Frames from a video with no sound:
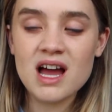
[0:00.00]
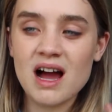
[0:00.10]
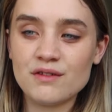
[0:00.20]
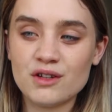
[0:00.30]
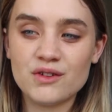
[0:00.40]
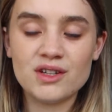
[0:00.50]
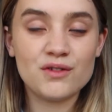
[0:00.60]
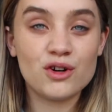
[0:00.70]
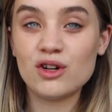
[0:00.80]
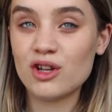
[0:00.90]
I've done a few
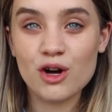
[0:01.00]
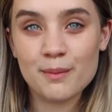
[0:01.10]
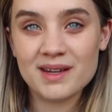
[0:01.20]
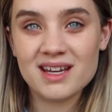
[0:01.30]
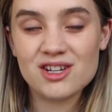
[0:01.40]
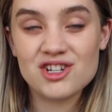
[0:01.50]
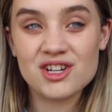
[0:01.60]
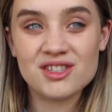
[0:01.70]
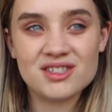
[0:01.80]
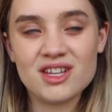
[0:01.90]
different colour
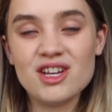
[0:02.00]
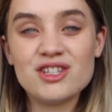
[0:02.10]
combinations,